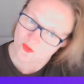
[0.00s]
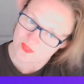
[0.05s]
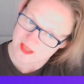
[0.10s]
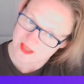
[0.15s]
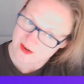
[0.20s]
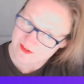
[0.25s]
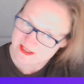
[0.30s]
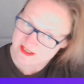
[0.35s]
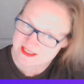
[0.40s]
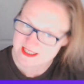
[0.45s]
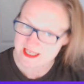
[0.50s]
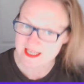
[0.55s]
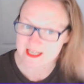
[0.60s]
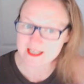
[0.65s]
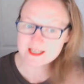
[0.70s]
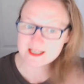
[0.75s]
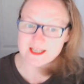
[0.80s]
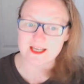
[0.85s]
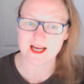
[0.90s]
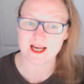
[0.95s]
there is
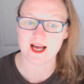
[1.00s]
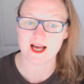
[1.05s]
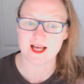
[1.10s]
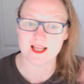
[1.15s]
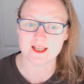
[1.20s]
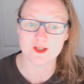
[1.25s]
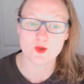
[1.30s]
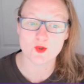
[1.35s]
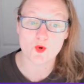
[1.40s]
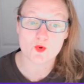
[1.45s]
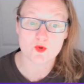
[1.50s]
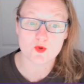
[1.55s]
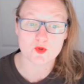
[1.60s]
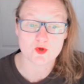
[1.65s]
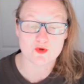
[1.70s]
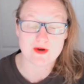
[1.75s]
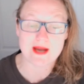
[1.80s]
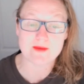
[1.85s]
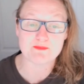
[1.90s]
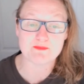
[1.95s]
a local
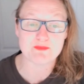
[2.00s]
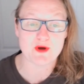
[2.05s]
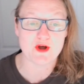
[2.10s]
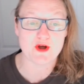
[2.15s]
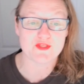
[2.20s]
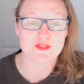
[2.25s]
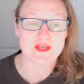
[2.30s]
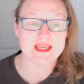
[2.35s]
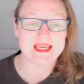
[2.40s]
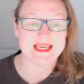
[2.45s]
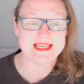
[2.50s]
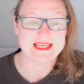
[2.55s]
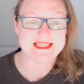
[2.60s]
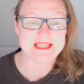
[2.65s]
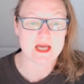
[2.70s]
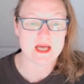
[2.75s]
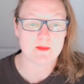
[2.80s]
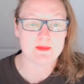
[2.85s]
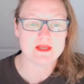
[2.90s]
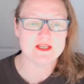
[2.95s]
grant pot that you can
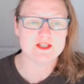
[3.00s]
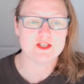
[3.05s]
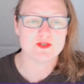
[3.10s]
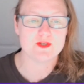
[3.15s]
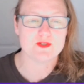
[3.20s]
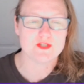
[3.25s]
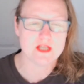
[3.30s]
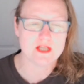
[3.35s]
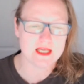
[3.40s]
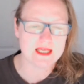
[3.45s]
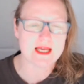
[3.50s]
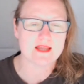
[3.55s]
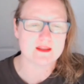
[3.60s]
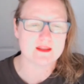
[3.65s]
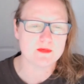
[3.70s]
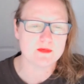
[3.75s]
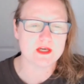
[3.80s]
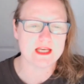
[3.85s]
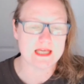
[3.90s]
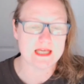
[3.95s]
tap into so you can get the
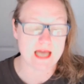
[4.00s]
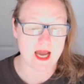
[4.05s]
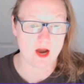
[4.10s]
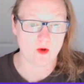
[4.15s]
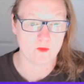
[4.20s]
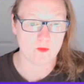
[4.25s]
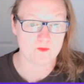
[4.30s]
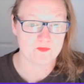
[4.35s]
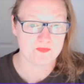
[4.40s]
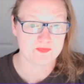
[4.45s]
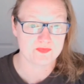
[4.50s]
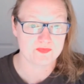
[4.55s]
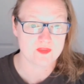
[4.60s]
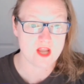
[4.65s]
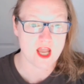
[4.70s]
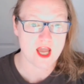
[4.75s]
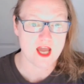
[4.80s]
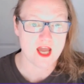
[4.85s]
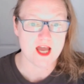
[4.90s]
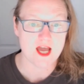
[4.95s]
money now.
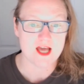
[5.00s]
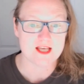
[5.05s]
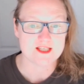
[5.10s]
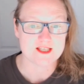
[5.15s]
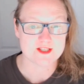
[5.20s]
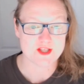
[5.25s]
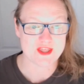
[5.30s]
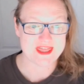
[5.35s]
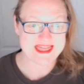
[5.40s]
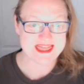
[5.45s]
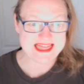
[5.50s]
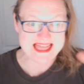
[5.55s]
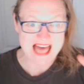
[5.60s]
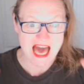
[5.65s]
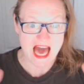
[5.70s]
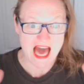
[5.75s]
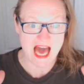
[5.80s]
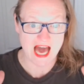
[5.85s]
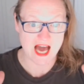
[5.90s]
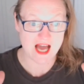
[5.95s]
So
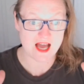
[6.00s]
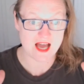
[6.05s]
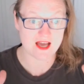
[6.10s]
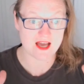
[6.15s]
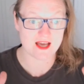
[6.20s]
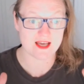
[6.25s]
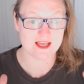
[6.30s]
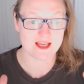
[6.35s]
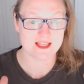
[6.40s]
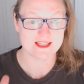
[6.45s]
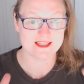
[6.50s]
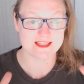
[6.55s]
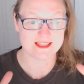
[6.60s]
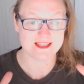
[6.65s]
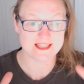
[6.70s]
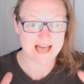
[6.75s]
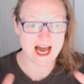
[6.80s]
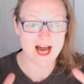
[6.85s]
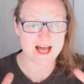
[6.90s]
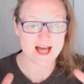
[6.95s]
that
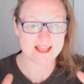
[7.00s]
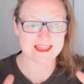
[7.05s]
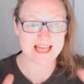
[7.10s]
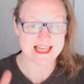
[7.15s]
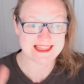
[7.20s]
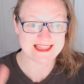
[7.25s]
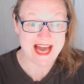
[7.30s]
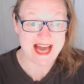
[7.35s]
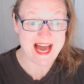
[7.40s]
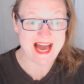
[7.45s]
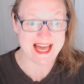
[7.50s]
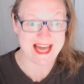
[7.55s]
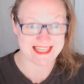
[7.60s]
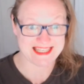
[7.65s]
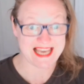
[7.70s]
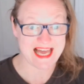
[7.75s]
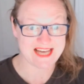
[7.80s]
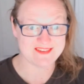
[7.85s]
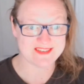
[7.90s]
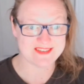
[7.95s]

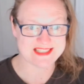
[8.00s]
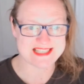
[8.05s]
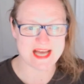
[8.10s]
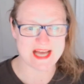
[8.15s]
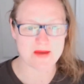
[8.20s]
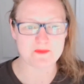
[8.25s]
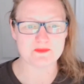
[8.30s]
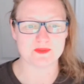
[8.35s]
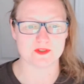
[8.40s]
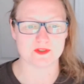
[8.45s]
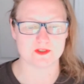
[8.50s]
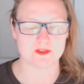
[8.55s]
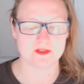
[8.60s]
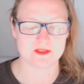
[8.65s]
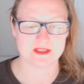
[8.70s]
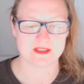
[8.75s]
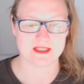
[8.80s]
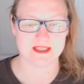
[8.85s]
live example